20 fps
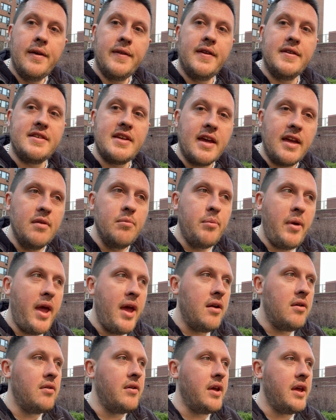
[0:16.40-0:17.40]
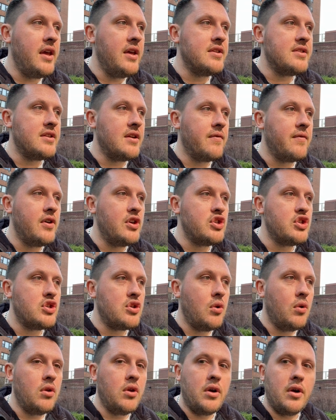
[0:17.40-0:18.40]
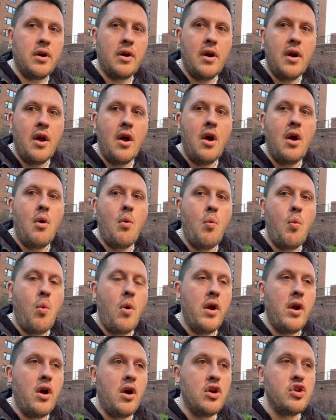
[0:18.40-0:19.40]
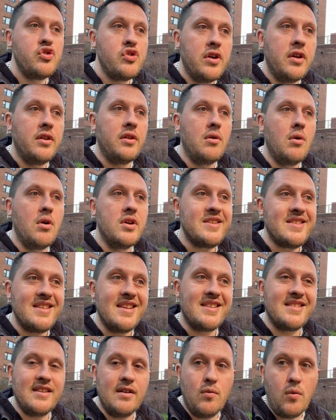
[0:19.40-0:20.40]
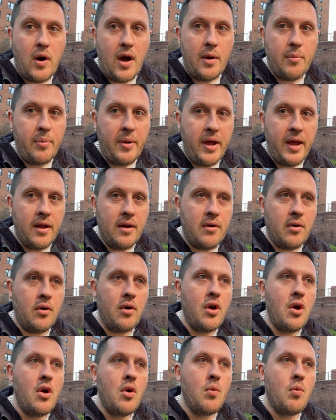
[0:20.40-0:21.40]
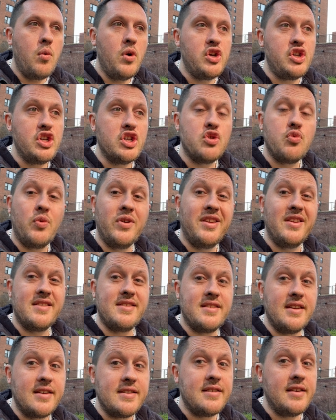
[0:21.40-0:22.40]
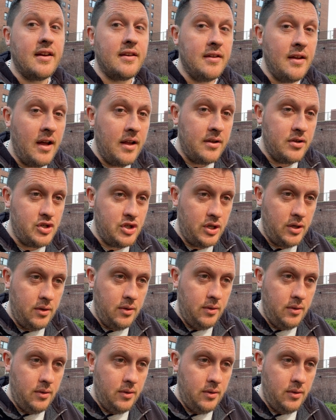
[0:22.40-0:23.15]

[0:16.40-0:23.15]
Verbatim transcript: The second panel is the Rich Solar 160 watt panel which is with the 6 technology.